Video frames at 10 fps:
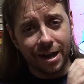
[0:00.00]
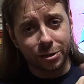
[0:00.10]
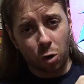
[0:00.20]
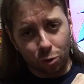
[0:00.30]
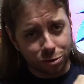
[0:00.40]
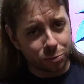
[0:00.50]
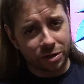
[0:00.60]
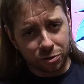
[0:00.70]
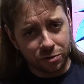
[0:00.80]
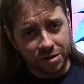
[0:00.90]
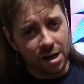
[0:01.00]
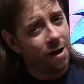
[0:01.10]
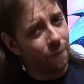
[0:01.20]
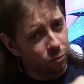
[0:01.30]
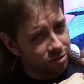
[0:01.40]
as hard as we could,
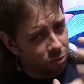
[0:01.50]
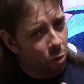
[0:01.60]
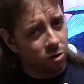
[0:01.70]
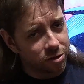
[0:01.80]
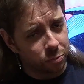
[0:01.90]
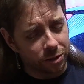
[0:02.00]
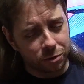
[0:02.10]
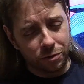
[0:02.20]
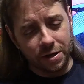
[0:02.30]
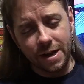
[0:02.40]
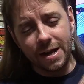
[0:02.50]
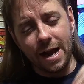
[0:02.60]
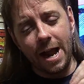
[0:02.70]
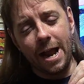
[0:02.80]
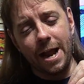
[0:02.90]
for as long as we could.
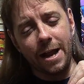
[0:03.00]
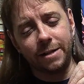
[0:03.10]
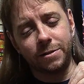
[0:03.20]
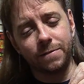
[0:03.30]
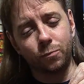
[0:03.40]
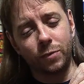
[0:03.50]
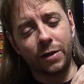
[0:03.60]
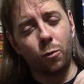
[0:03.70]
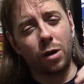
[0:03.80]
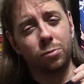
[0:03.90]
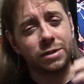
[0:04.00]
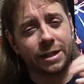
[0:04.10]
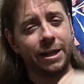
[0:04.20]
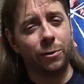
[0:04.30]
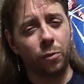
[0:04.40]
And even when I was a
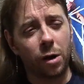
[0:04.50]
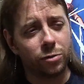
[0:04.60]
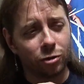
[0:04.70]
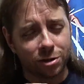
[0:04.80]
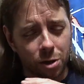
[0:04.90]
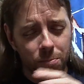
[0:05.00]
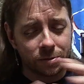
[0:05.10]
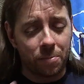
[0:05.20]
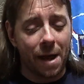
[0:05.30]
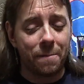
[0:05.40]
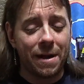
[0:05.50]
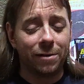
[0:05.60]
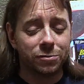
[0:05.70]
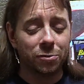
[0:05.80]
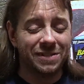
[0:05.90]
kid, when I would dress up as Batman,
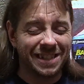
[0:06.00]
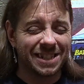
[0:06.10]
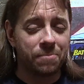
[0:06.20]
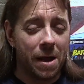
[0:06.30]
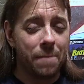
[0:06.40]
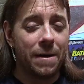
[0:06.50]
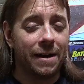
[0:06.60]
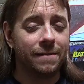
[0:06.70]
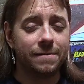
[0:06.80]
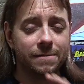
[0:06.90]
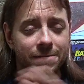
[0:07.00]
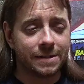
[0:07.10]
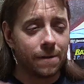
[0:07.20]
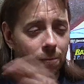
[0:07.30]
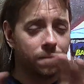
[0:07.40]
it was always this Batman. It
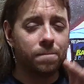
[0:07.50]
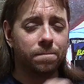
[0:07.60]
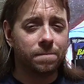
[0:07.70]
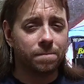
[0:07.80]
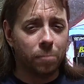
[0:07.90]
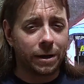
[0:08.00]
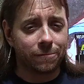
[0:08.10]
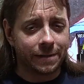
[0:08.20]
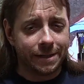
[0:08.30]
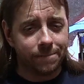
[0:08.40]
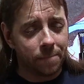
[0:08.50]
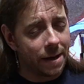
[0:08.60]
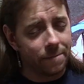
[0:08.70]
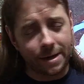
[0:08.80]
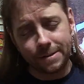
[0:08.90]
was never Michael Keaton
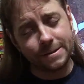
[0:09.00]
Batman.